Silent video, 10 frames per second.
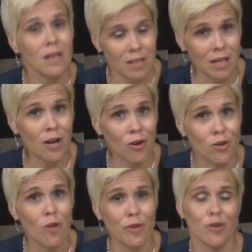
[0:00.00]
let her
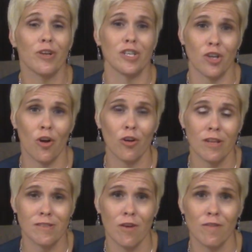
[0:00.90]
know that you're going to turn
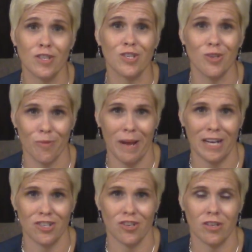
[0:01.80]
this over to your
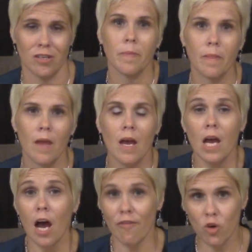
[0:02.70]
manager.
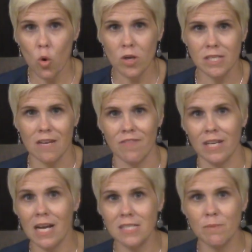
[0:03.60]
Of course, if the
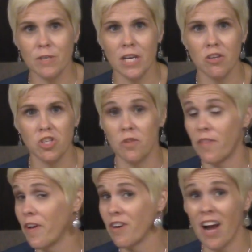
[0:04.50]
customer tells you that they're
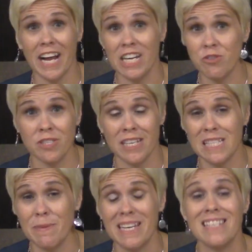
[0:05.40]
not interested in
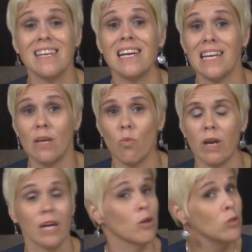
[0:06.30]
speaking to anyone,
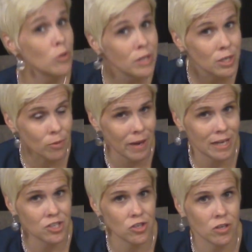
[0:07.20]
including your
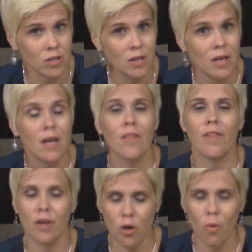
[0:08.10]
manager, then
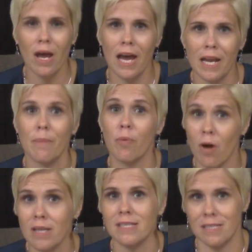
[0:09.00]
go ahead and
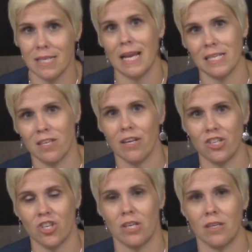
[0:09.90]
process the cancellation.
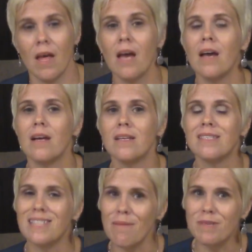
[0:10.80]

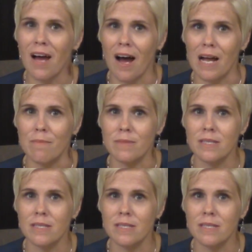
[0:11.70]
Sometimes,